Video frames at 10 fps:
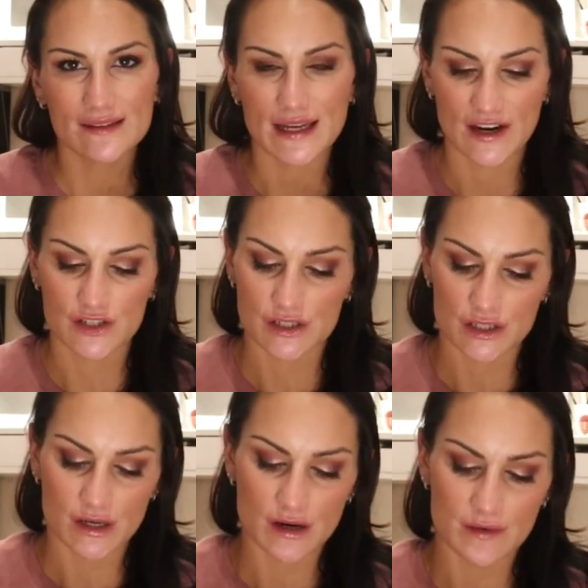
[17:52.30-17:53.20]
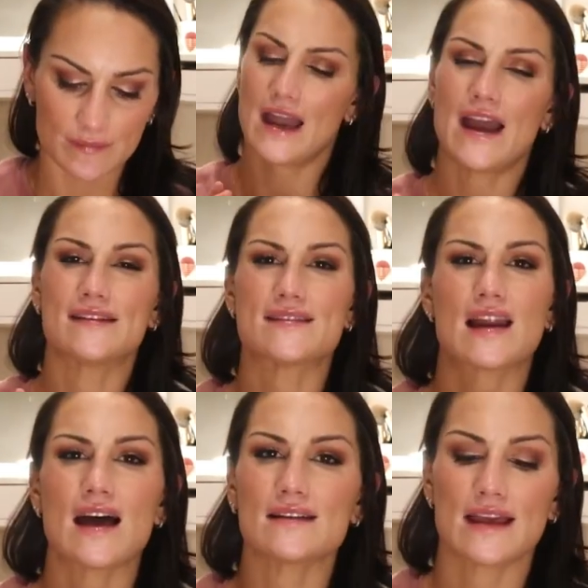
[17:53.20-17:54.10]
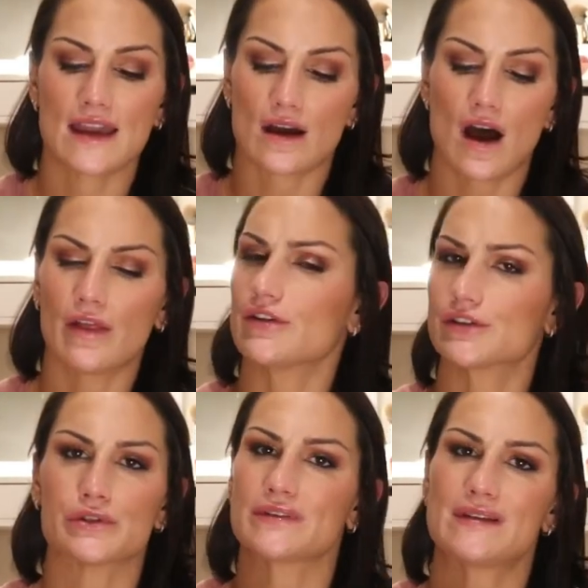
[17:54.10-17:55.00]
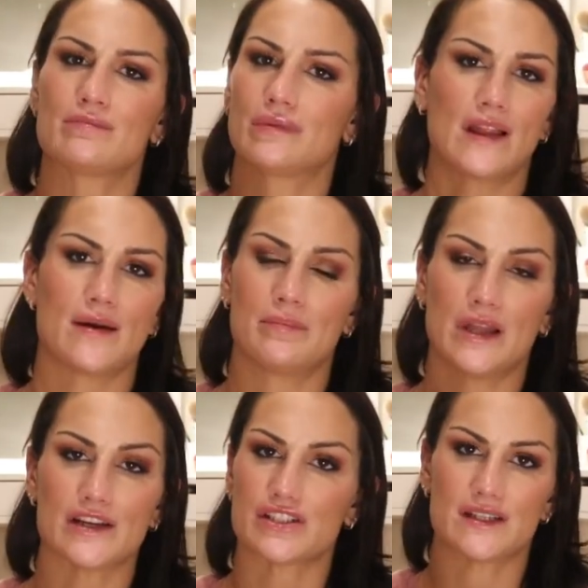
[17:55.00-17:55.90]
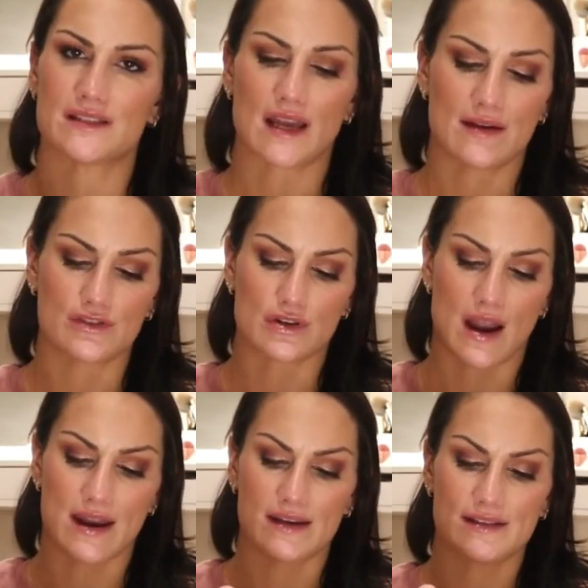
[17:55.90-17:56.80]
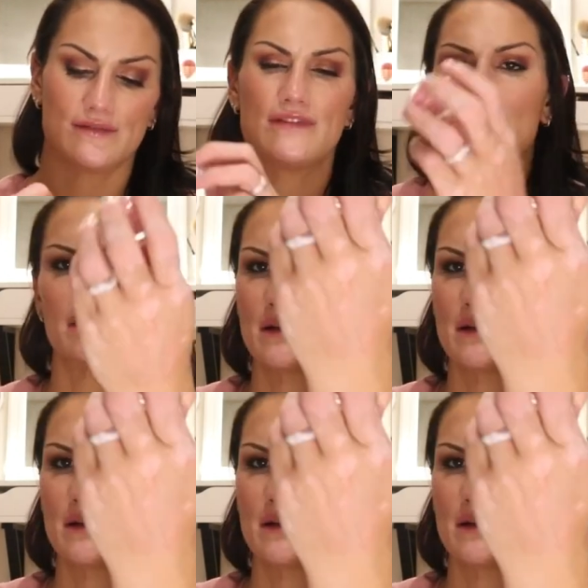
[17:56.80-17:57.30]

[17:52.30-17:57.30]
texture. It's not like other cream bl blushes I've tried. It's very